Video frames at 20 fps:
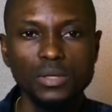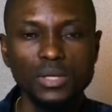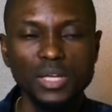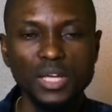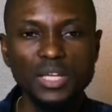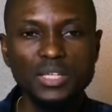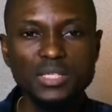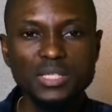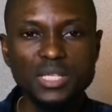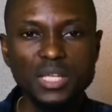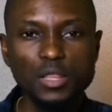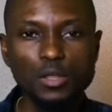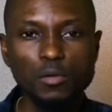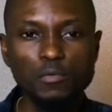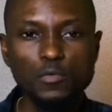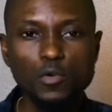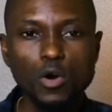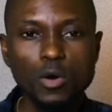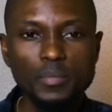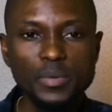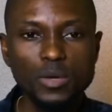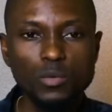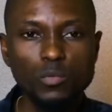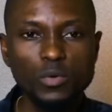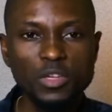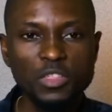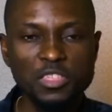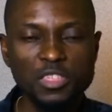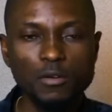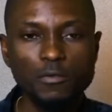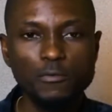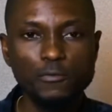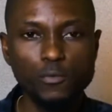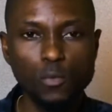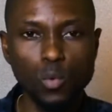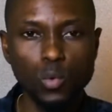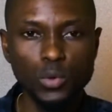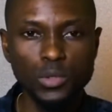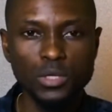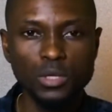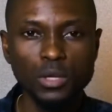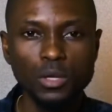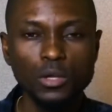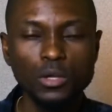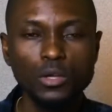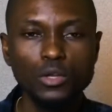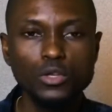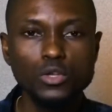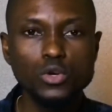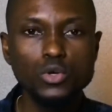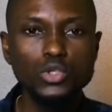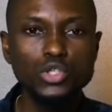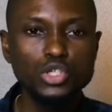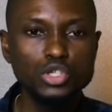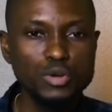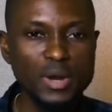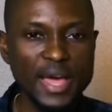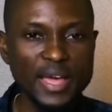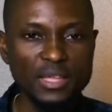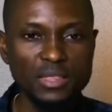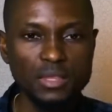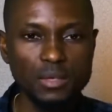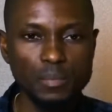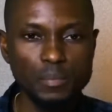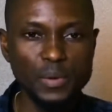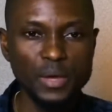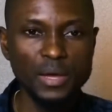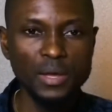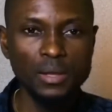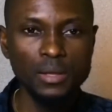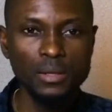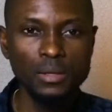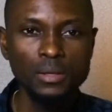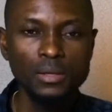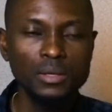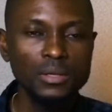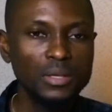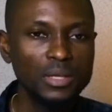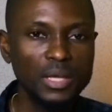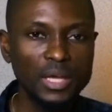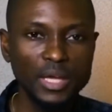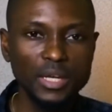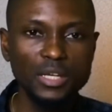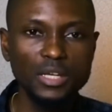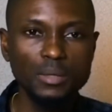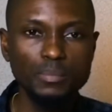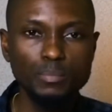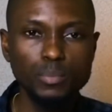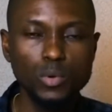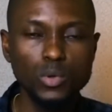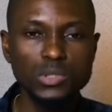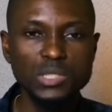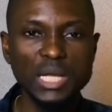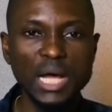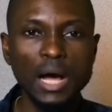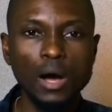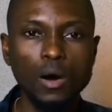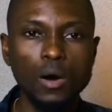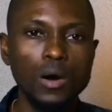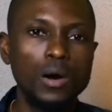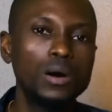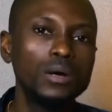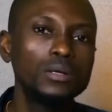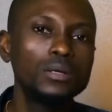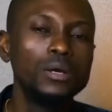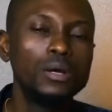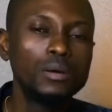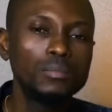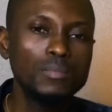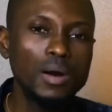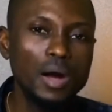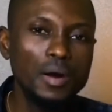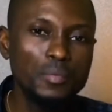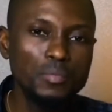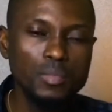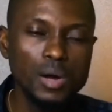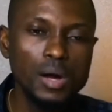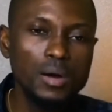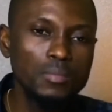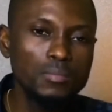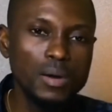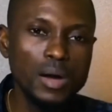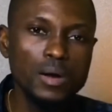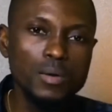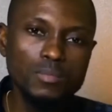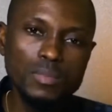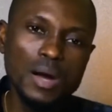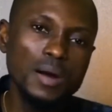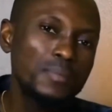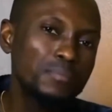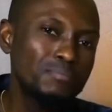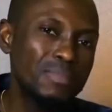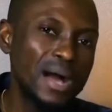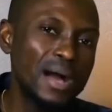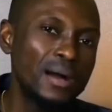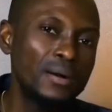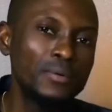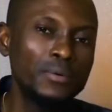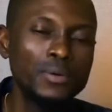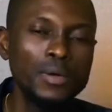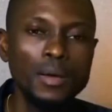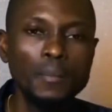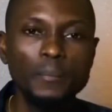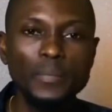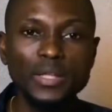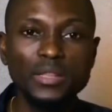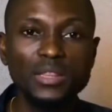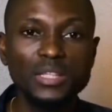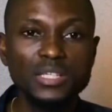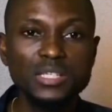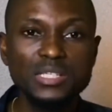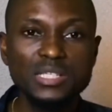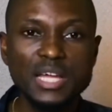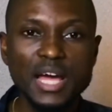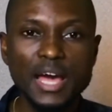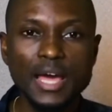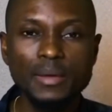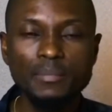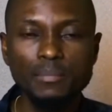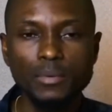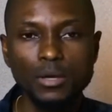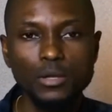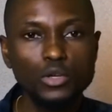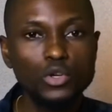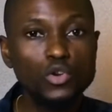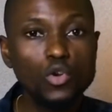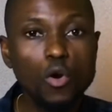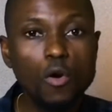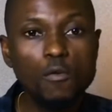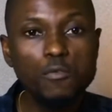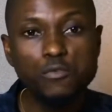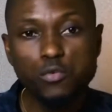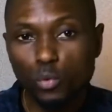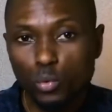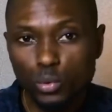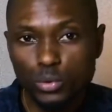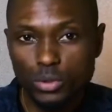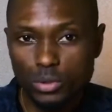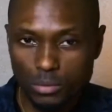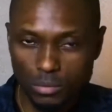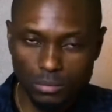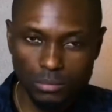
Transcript: instead of coming with food, you strike the bell, get the buzzer on, bang, bang, bang, bang, bang, but this time, no food.